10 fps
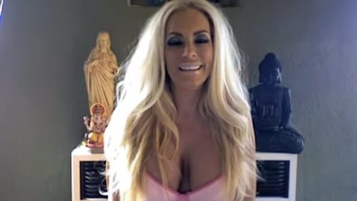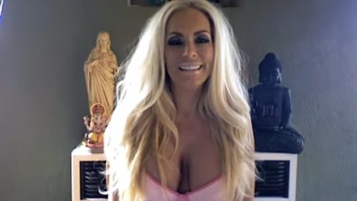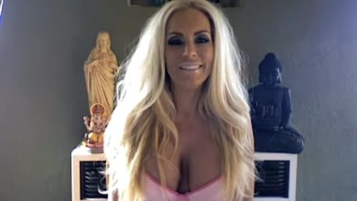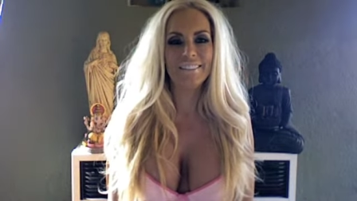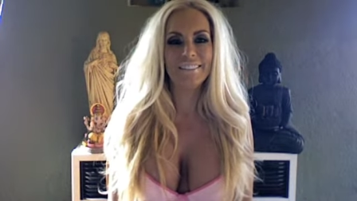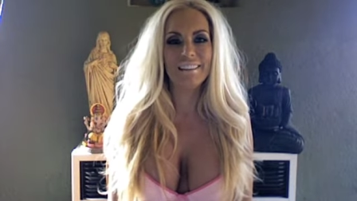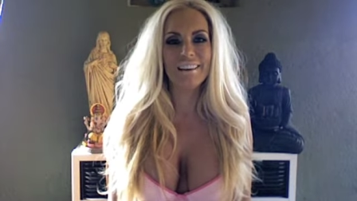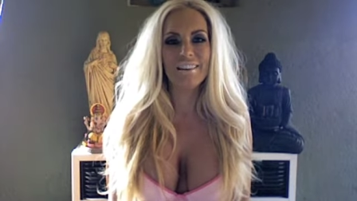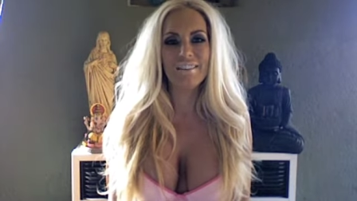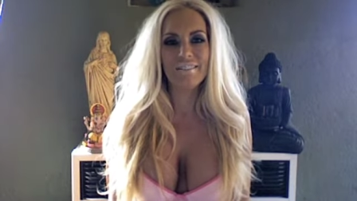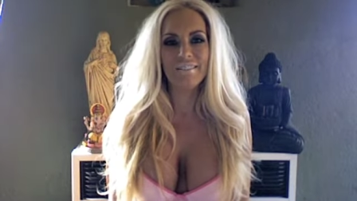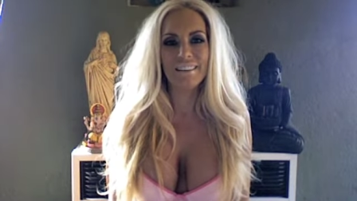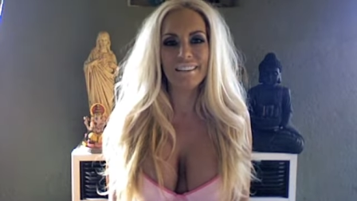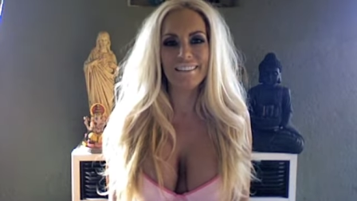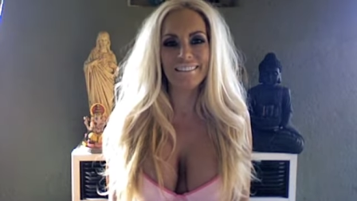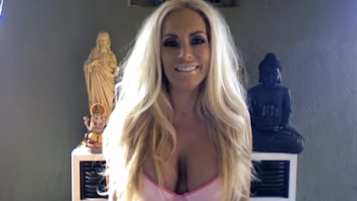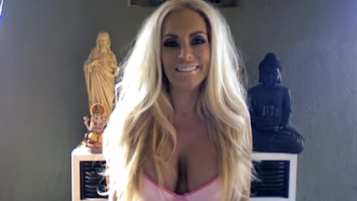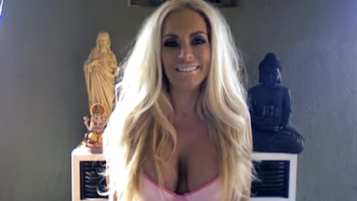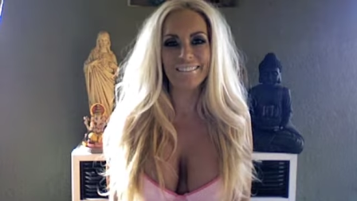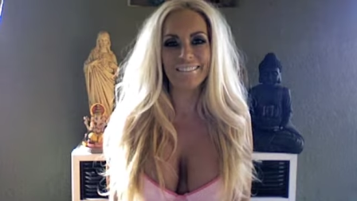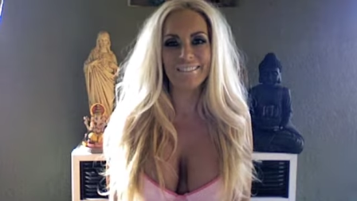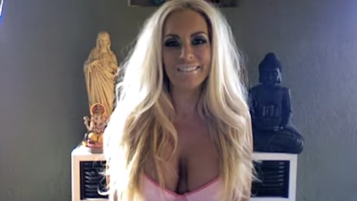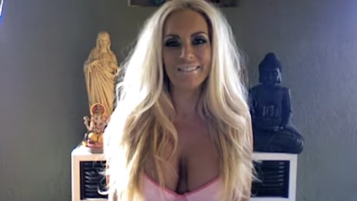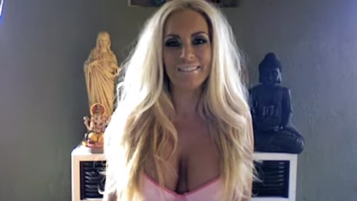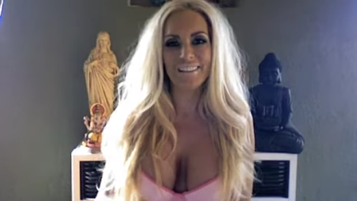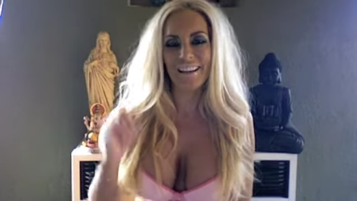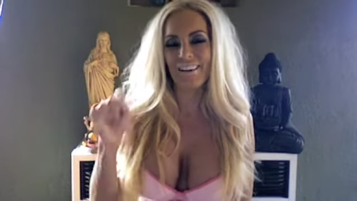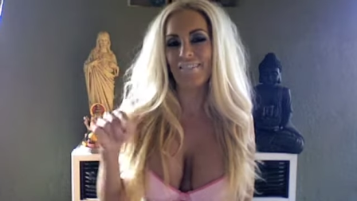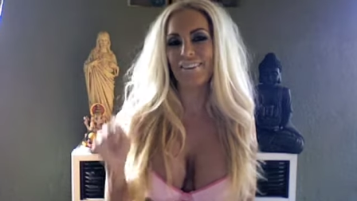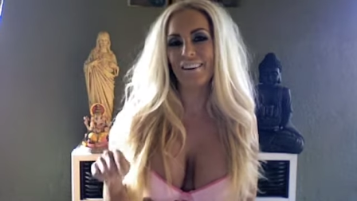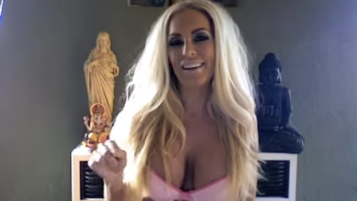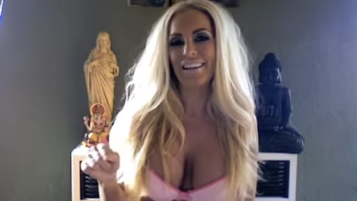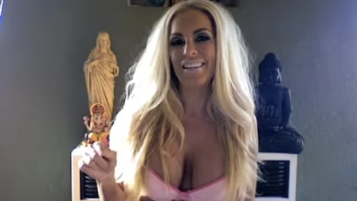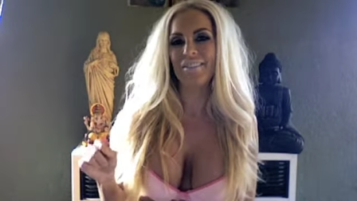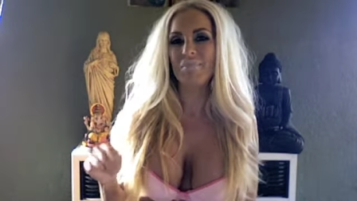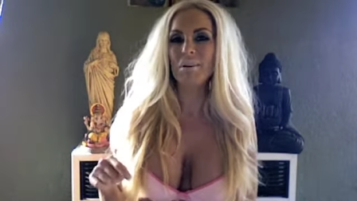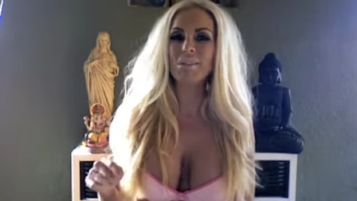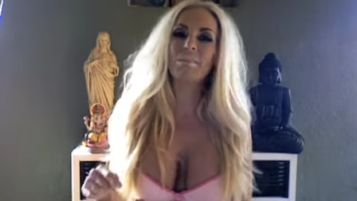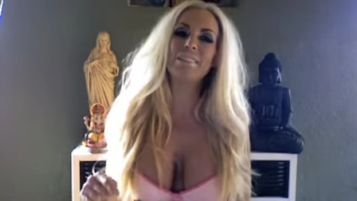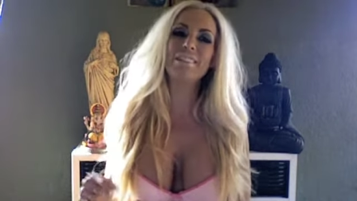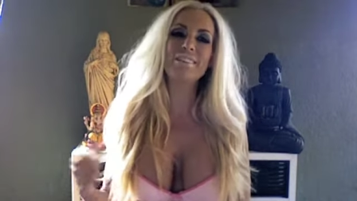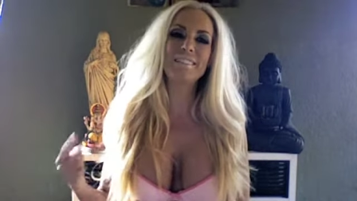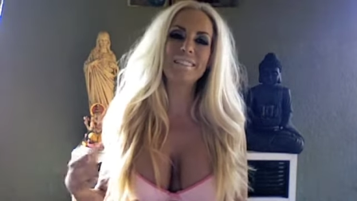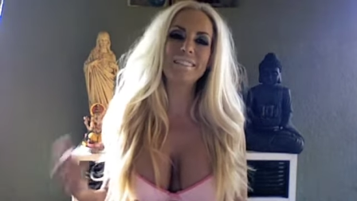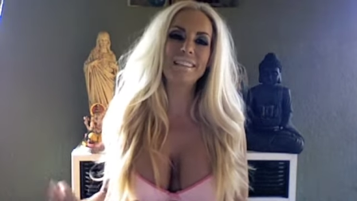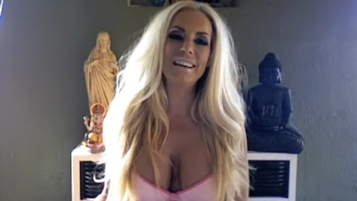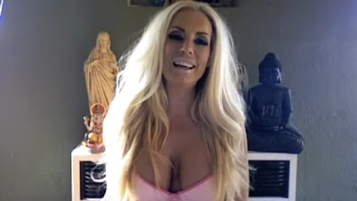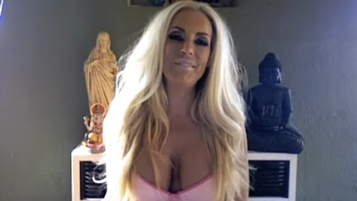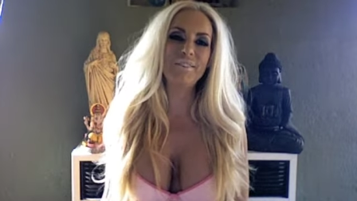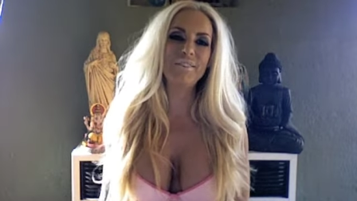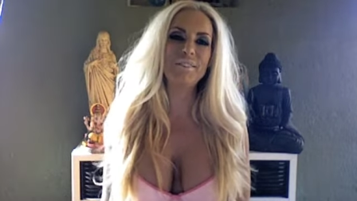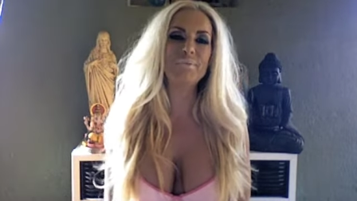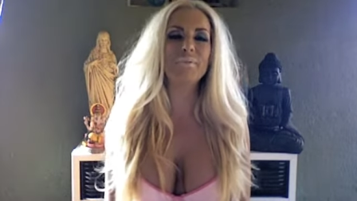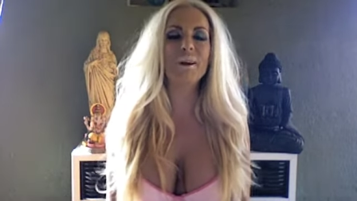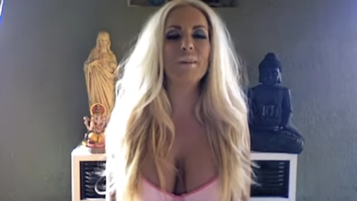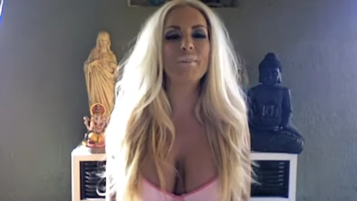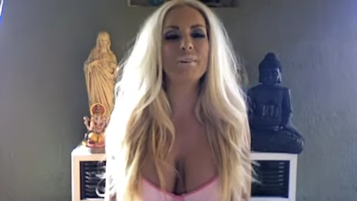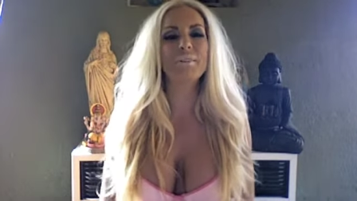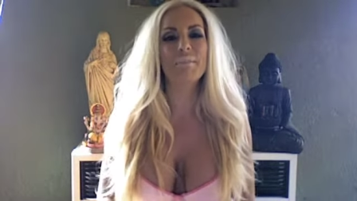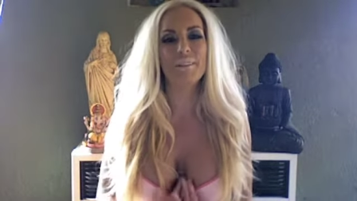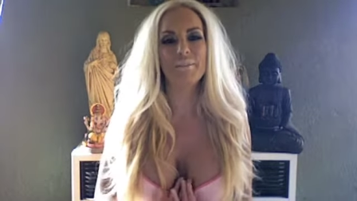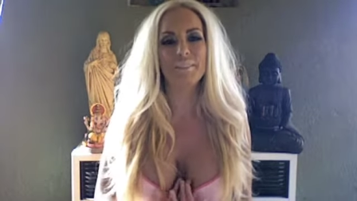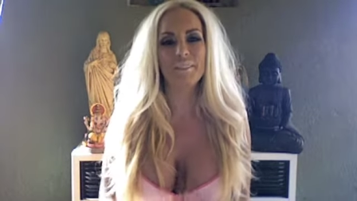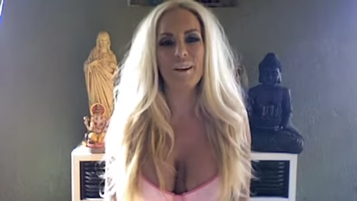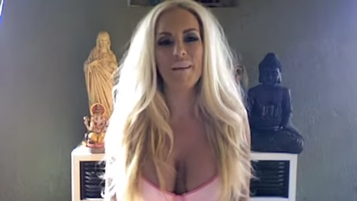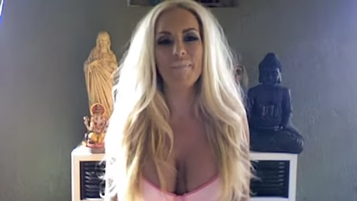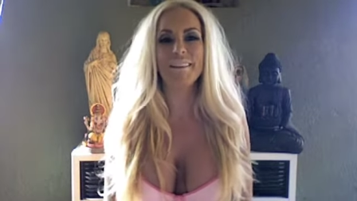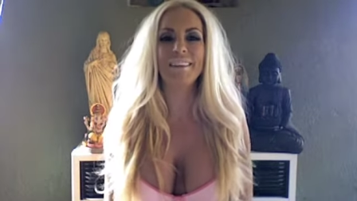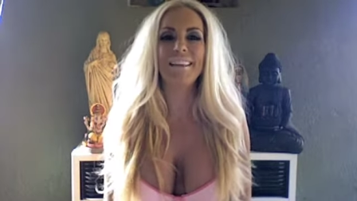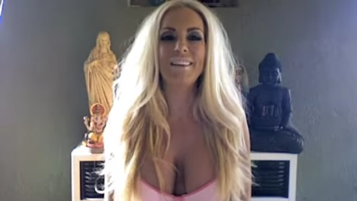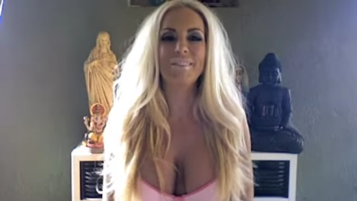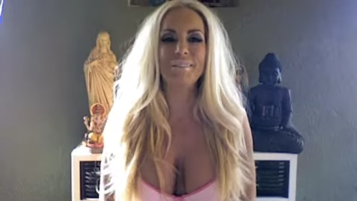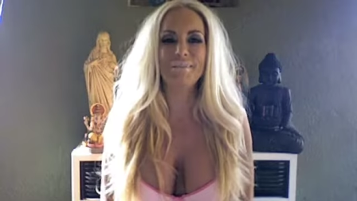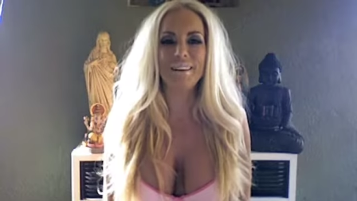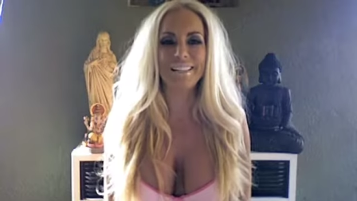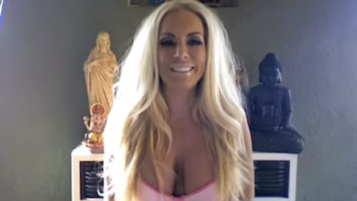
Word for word: I just love uh, whenever I post my shows, I see I have new subscribers. It makes me so happy. Thank you so much.